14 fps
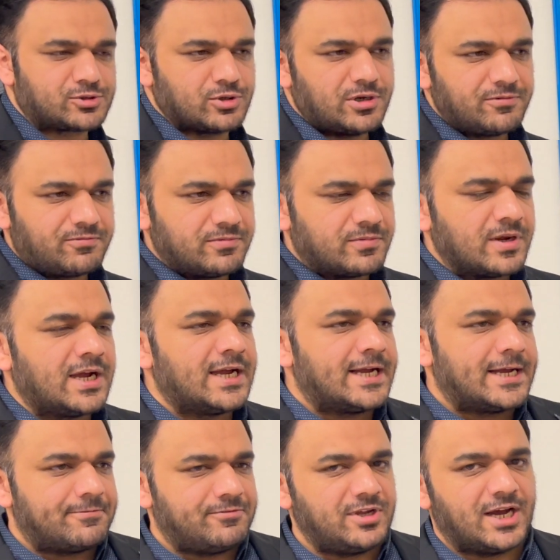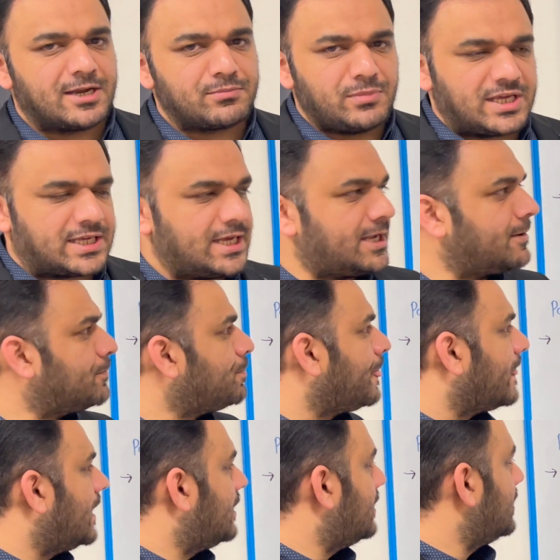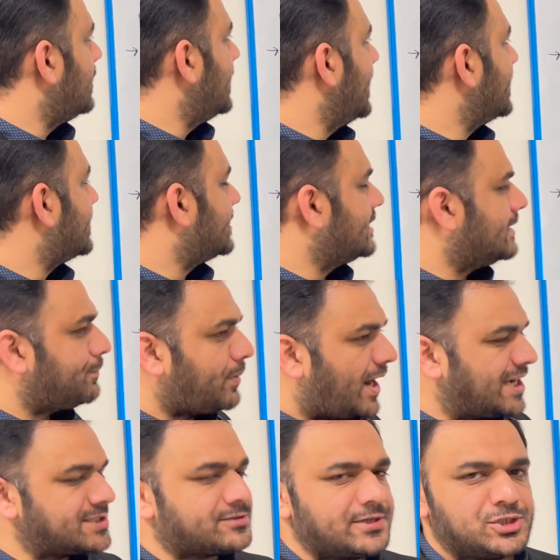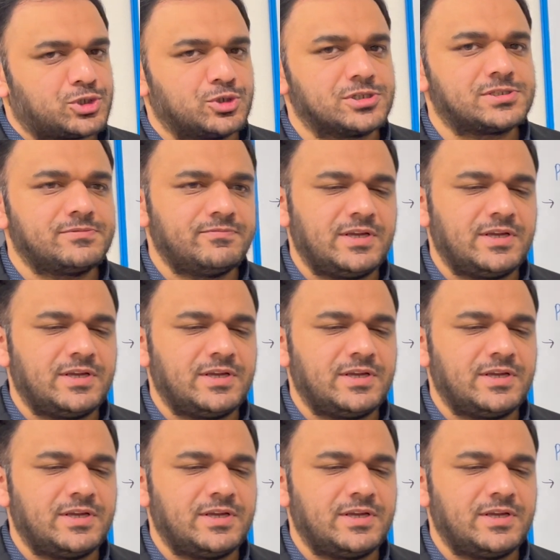So if we are making past ratios,